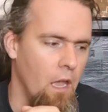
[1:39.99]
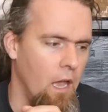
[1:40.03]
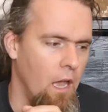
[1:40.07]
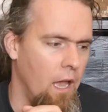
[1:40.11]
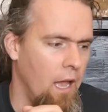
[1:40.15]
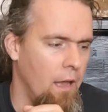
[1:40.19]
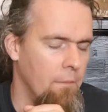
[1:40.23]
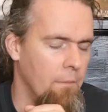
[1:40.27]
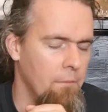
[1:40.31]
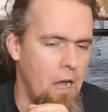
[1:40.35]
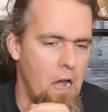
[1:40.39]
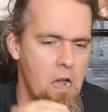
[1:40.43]

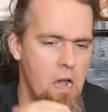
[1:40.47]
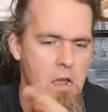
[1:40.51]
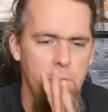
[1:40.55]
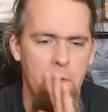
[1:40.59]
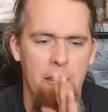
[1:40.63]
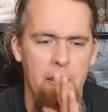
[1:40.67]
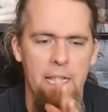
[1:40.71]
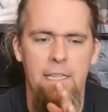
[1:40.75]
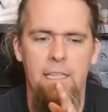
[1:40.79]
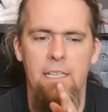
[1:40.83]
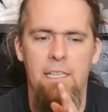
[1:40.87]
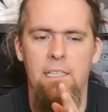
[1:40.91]
I
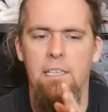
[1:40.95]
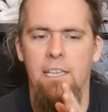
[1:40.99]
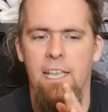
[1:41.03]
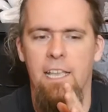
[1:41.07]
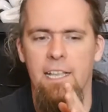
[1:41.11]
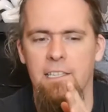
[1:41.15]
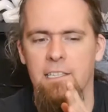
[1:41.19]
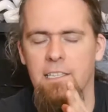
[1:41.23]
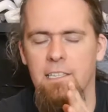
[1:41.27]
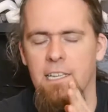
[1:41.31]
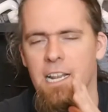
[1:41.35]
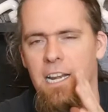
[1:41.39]
played this
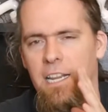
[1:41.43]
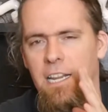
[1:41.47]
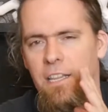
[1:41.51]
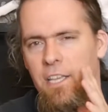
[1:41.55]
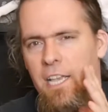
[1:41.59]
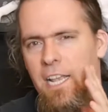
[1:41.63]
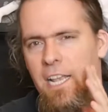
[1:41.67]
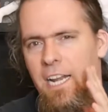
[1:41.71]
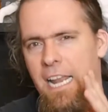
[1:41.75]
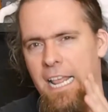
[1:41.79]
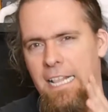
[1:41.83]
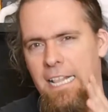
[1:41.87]
against
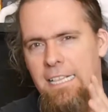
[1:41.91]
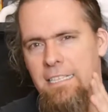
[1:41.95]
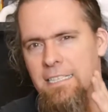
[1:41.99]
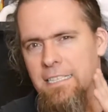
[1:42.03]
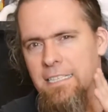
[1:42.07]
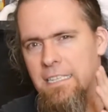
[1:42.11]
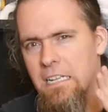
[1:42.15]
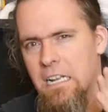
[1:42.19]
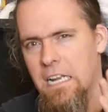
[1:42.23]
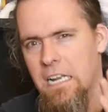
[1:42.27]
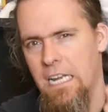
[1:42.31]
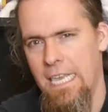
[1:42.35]
the Cleanse
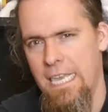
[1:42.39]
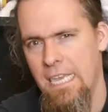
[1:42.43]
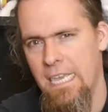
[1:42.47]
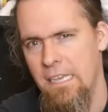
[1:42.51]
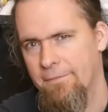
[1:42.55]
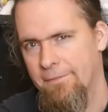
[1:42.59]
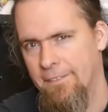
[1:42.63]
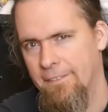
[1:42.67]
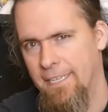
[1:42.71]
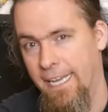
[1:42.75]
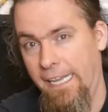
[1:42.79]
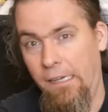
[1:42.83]
and
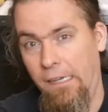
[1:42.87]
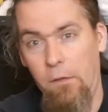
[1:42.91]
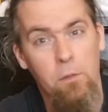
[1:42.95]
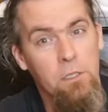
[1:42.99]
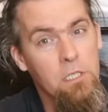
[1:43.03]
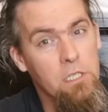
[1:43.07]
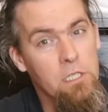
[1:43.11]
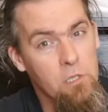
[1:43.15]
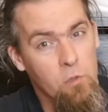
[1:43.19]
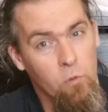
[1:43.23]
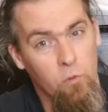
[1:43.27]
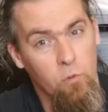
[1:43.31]
Cleave deck,
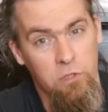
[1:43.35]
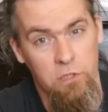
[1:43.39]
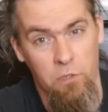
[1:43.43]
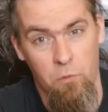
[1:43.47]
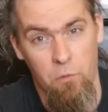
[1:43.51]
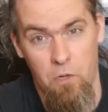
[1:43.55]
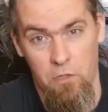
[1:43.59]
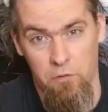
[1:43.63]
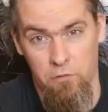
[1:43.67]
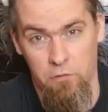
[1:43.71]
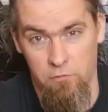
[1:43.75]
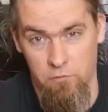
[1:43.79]
which is
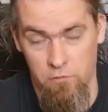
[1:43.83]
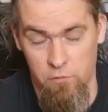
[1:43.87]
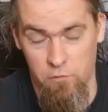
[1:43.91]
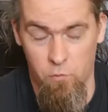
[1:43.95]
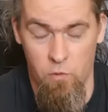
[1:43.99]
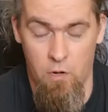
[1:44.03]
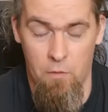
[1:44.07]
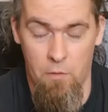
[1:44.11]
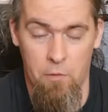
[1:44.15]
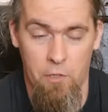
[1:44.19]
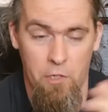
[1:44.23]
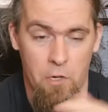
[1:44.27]
also on the
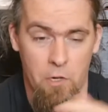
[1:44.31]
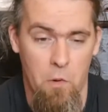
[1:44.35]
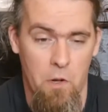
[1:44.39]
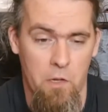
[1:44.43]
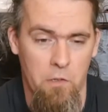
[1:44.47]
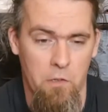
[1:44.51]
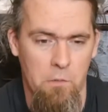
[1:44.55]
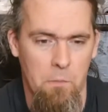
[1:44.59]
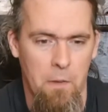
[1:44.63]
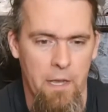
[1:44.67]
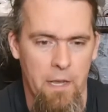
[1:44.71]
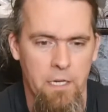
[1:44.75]
Warhammer
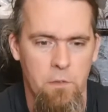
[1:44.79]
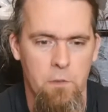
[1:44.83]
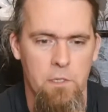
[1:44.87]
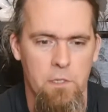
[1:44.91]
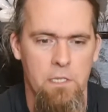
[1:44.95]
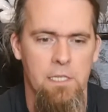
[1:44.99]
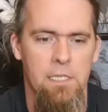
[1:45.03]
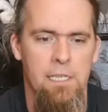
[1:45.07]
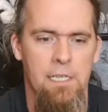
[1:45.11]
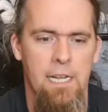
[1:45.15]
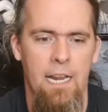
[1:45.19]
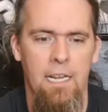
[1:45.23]
Underworld's page, which
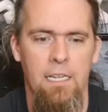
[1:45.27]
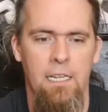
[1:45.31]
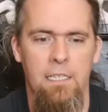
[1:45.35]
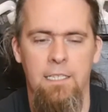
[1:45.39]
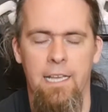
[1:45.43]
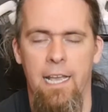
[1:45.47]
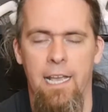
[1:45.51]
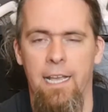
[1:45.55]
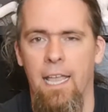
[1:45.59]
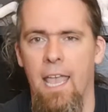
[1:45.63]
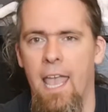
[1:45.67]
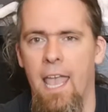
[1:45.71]
is a skeleton
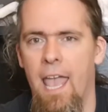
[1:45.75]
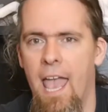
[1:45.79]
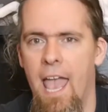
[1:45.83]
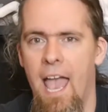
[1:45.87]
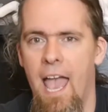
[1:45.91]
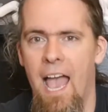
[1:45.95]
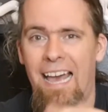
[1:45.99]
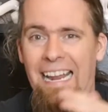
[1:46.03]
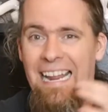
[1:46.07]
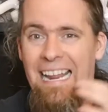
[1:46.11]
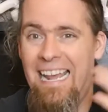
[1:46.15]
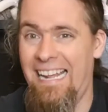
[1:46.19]
deck.
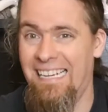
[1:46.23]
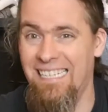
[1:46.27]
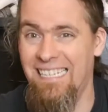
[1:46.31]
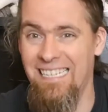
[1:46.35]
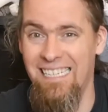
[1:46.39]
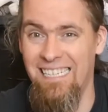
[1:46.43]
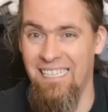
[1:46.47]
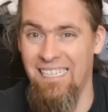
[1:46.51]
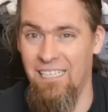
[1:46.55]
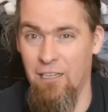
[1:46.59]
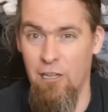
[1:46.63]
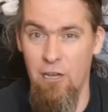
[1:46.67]
And I
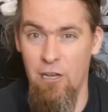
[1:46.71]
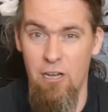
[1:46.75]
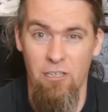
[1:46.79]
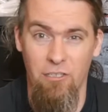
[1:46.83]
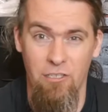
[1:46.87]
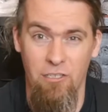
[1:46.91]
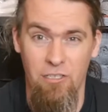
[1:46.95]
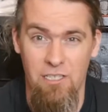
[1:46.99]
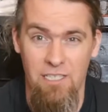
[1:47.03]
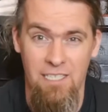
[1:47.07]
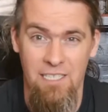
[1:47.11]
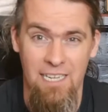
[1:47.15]
actually
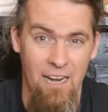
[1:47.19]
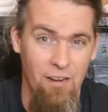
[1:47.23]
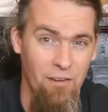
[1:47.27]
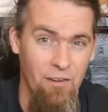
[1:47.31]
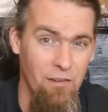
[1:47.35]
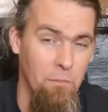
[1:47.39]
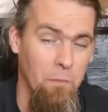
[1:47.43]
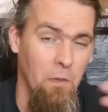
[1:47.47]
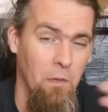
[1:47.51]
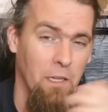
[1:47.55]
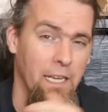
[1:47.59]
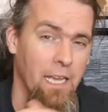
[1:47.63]
lost
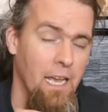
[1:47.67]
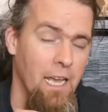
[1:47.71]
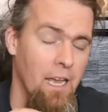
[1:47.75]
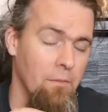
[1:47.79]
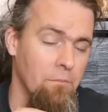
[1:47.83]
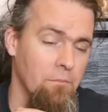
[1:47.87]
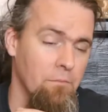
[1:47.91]
terribly.